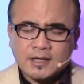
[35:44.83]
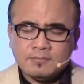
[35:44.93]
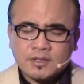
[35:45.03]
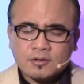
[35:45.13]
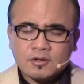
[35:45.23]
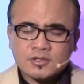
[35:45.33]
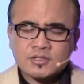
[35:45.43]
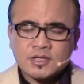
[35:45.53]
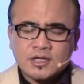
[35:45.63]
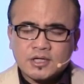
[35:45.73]
And
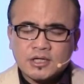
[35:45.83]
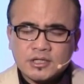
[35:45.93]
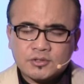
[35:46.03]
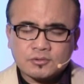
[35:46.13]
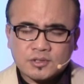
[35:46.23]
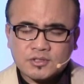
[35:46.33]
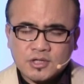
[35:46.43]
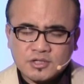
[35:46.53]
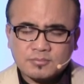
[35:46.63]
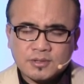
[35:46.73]
because He took the
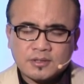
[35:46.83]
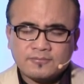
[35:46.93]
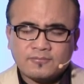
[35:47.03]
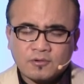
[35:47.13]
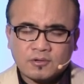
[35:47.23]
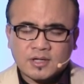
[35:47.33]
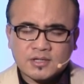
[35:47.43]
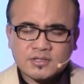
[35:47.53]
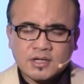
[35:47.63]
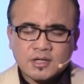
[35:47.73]
judgment for
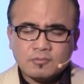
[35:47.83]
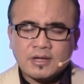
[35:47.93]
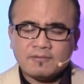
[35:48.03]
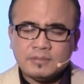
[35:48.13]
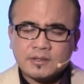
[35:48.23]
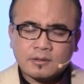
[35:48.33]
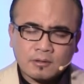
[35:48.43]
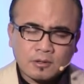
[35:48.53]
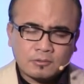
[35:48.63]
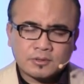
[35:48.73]
us, we have been
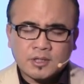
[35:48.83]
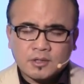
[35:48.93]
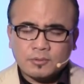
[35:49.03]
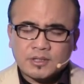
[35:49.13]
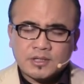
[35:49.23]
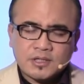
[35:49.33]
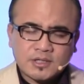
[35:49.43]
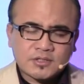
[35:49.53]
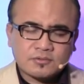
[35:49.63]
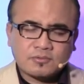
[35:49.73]
clothed with
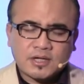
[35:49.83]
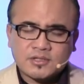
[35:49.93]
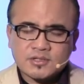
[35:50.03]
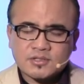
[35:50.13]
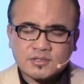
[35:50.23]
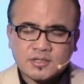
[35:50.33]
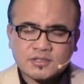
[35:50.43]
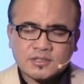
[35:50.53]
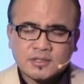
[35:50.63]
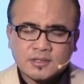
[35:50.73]
His
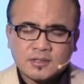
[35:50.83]
righteousness.